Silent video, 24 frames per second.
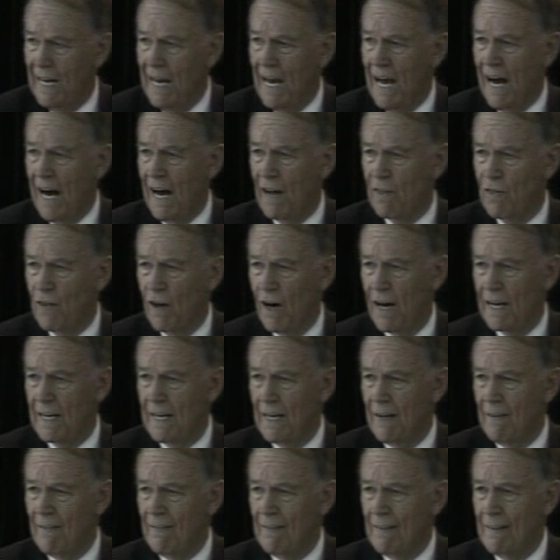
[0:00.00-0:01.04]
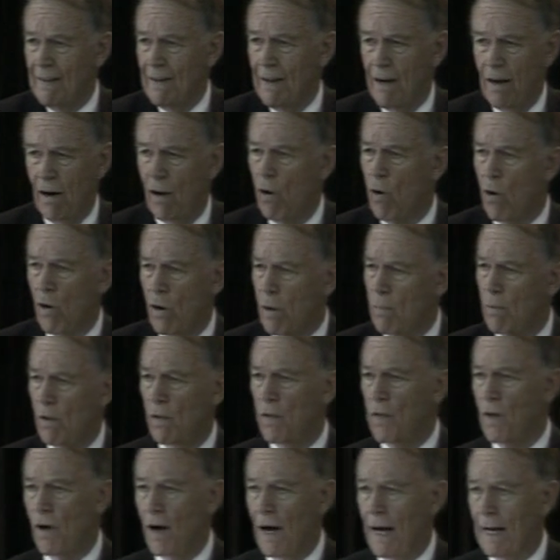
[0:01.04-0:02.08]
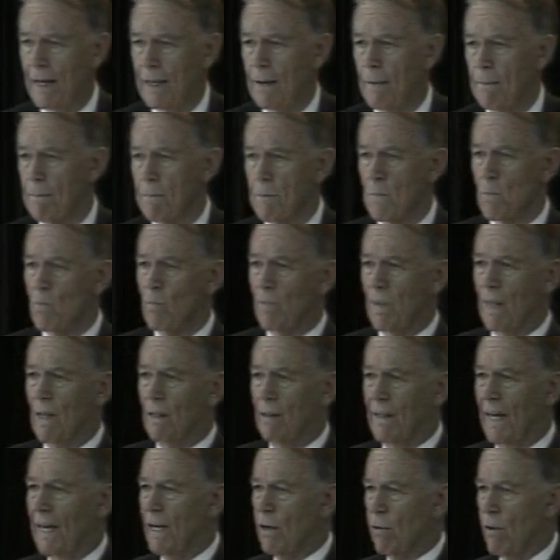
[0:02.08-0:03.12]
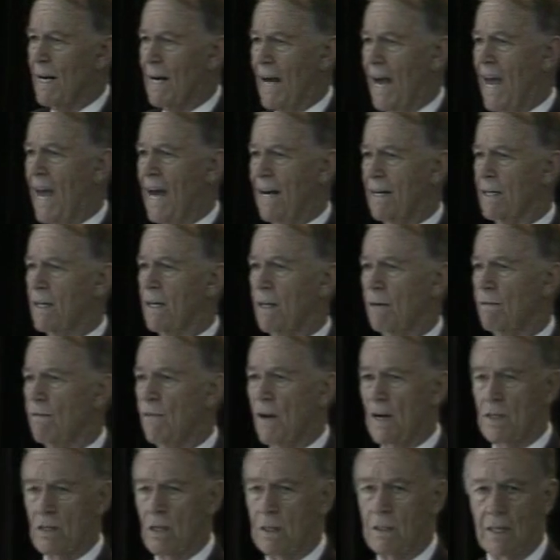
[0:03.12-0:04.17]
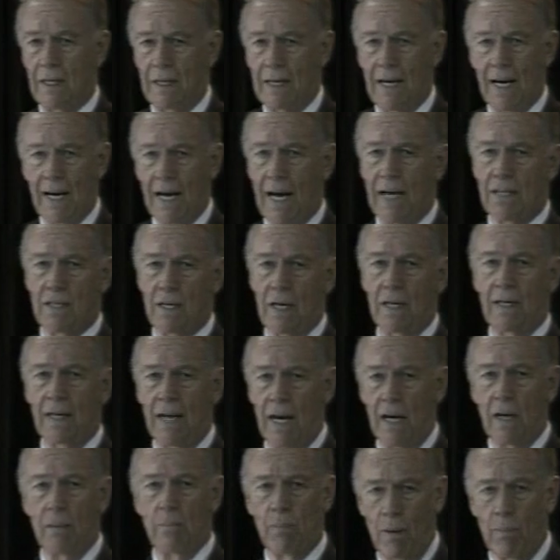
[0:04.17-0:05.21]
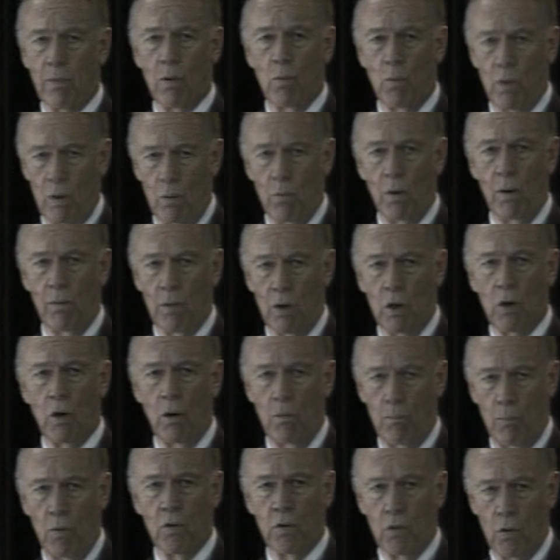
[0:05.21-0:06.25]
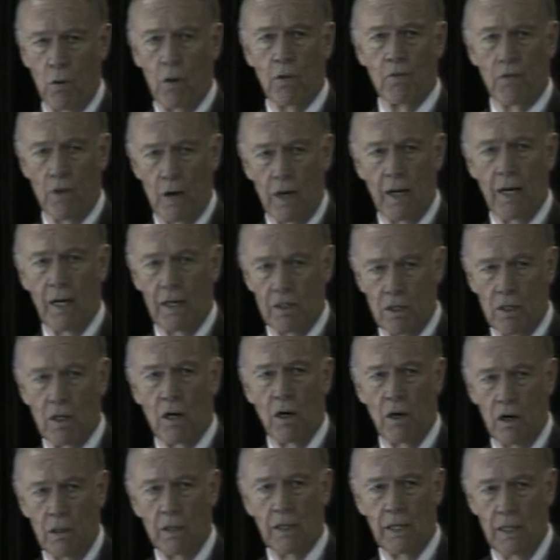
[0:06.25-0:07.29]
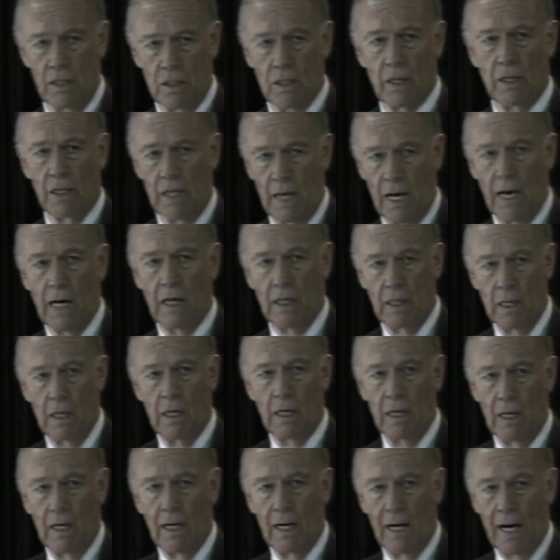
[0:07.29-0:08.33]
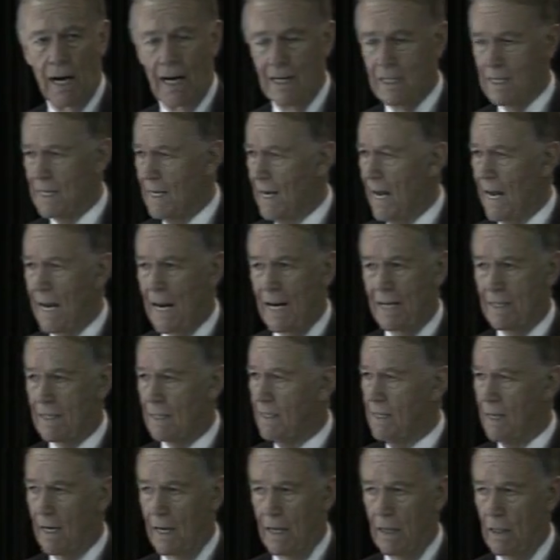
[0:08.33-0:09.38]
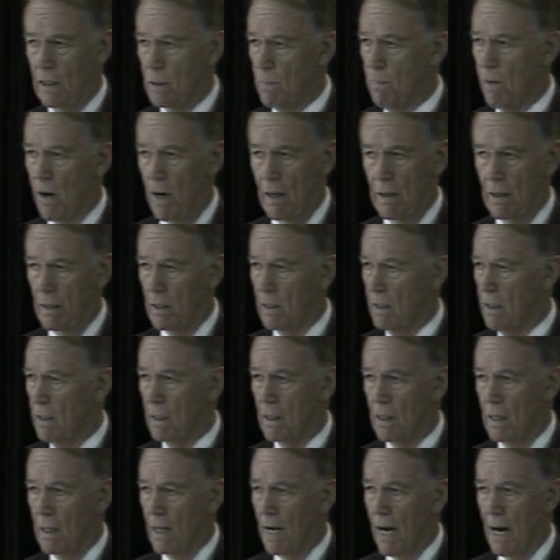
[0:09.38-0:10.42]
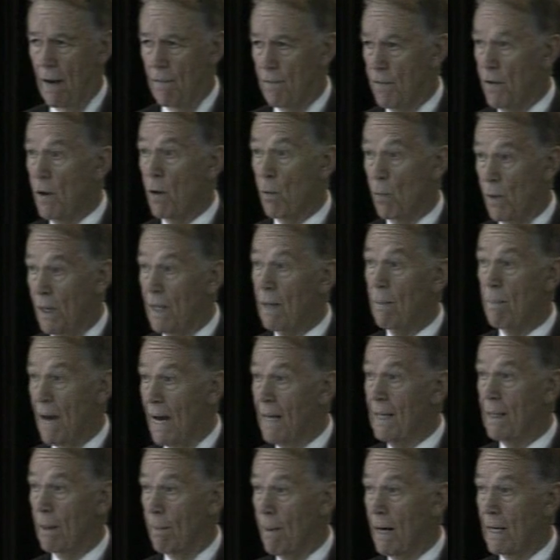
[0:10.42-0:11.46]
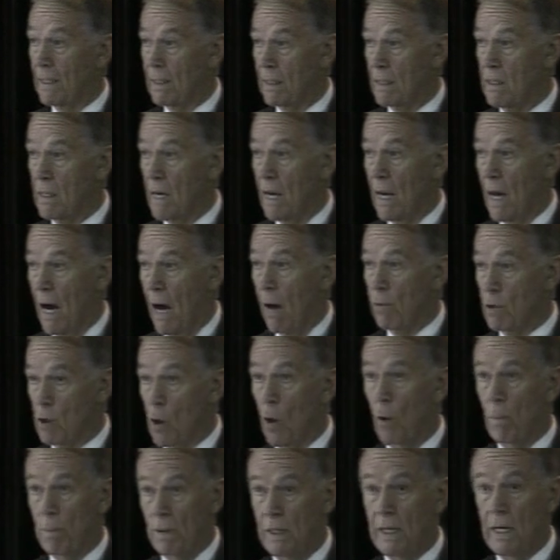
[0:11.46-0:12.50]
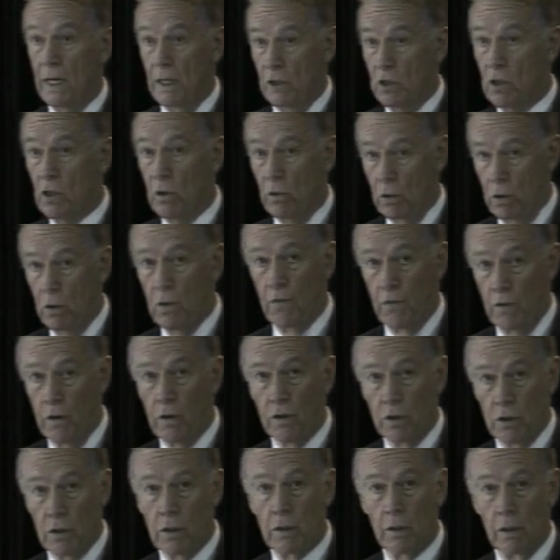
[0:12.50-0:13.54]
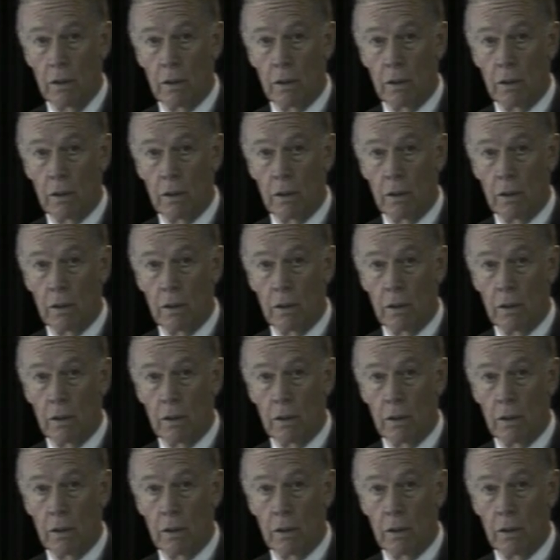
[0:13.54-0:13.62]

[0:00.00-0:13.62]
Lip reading: I thought, a horrible thought. Later on, I had to confess it to Nick. I said, Nick, remember when we were both going for our guns in the hall? He said, yeah. I said, I hate to tell you this, partner. I feel really badly about this. I was hoping he'd shoot you first.